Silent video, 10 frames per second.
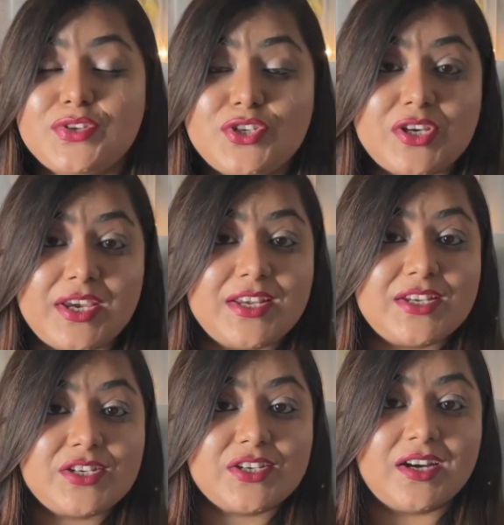to
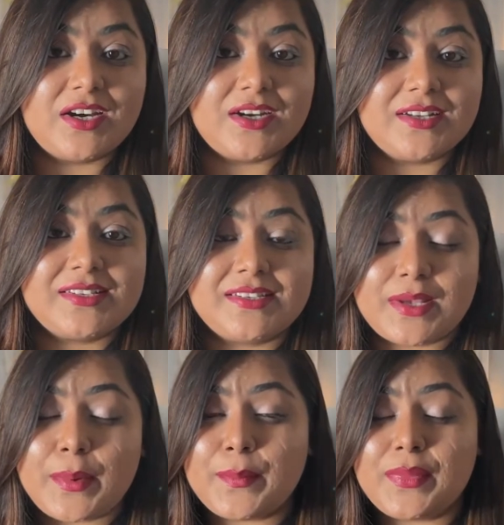change
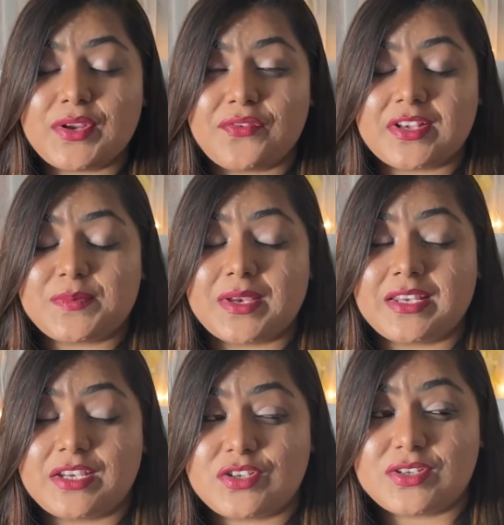some bit of
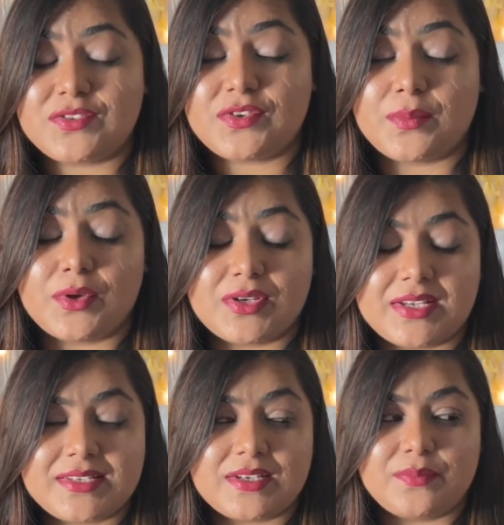expectations from your
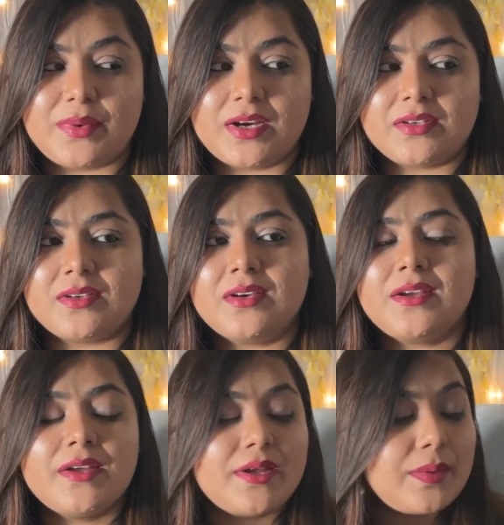destined partner.
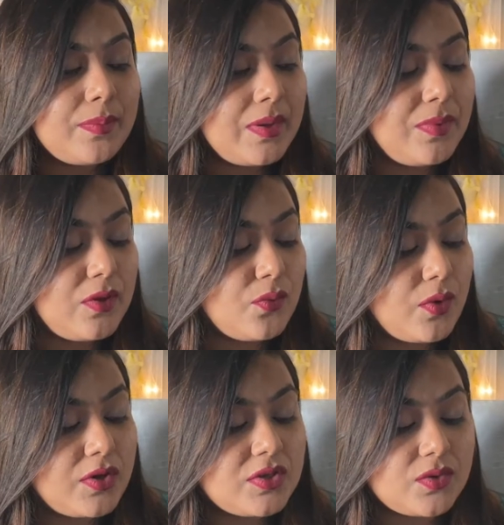Maybe you
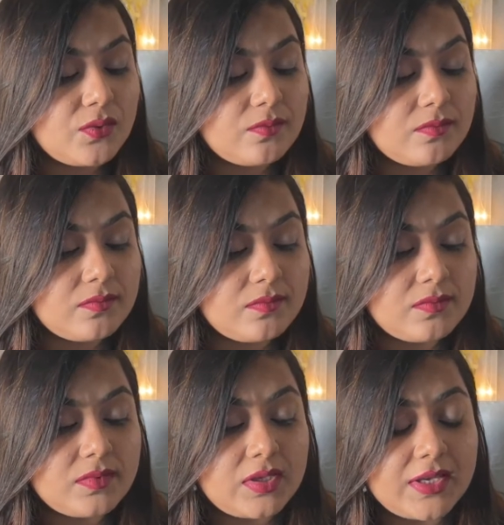want
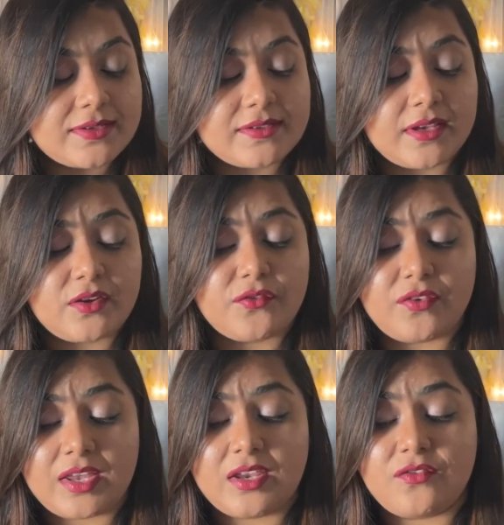things in a
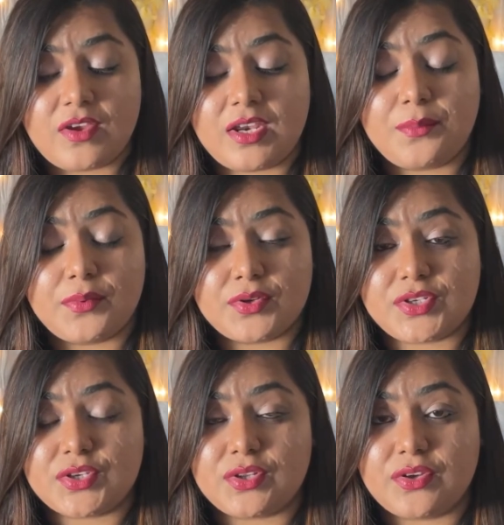very
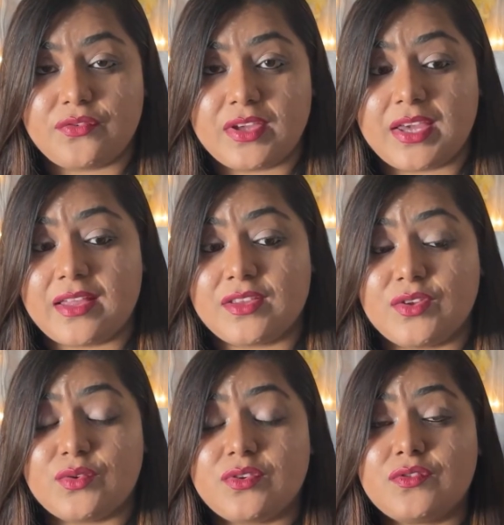particular way, and
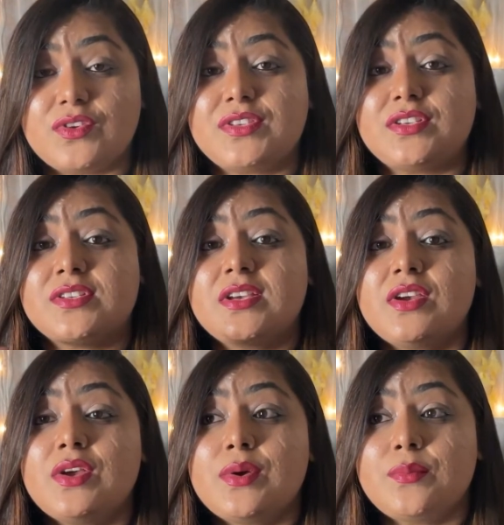the universe is
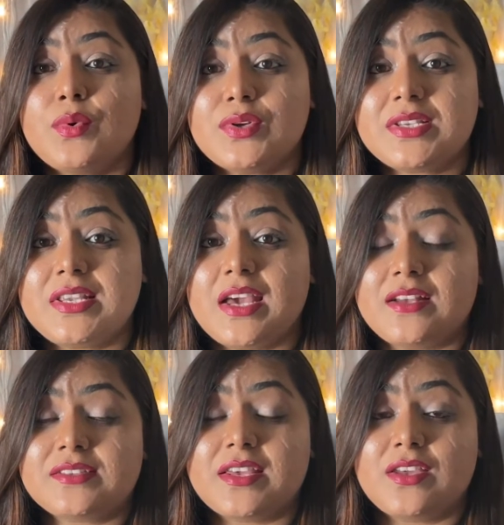mostly
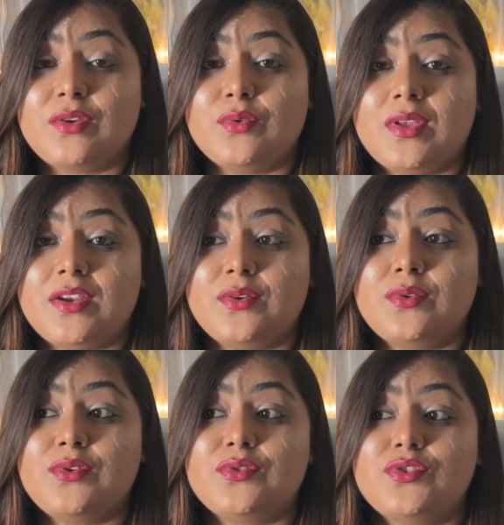asking you that, you
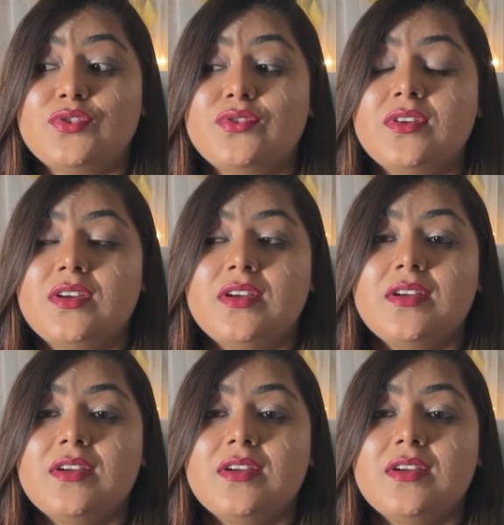know, you should